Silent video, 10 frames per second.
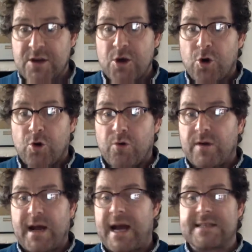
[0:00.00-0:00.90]

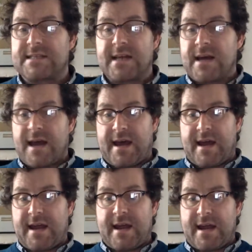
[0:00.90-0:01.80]
or has
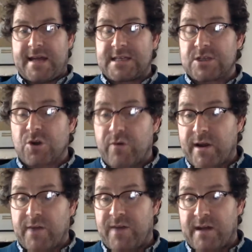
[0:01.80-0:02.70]
a
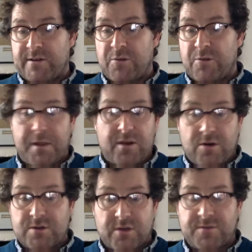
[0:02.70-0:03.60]
historic value
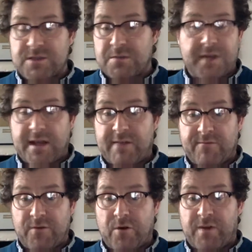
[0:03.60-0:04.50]
because of something
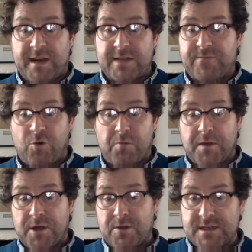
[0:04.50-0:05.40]
involved in its former
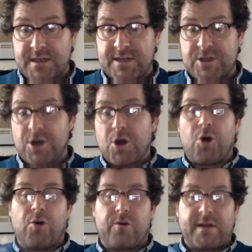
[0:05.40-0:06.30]
usage
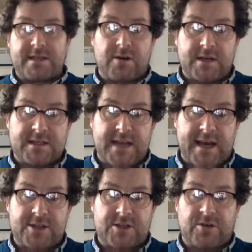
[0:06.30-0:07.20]
or its
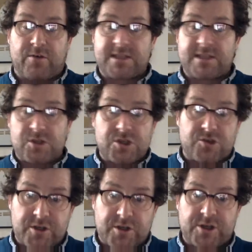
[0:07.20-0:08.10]
architecture or its
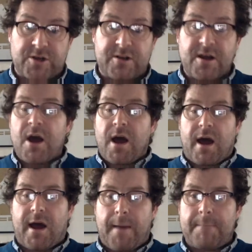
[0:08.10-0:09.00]
construction.
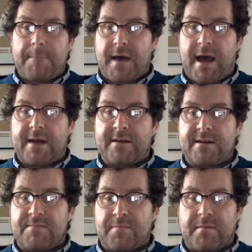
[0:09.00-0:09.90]
Um, and
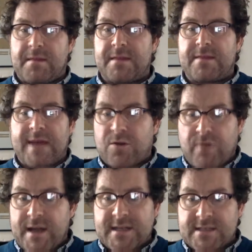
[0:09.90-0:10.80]
they're
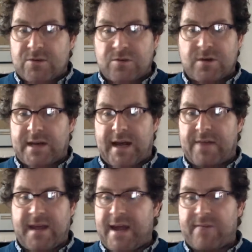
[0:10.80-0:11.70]
great to look
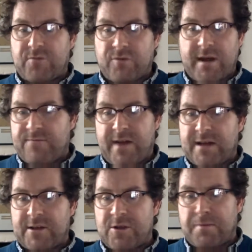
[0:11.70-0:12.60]
at. They have great
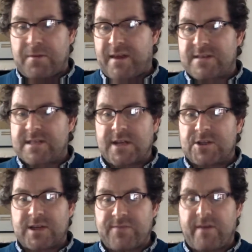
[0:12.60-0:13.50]
value, but they're
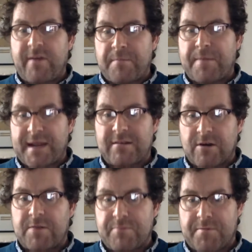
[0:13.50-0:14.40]
essentially very big
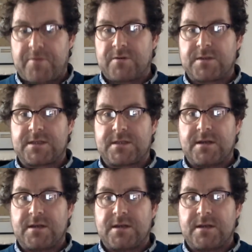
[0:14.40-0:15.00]
library books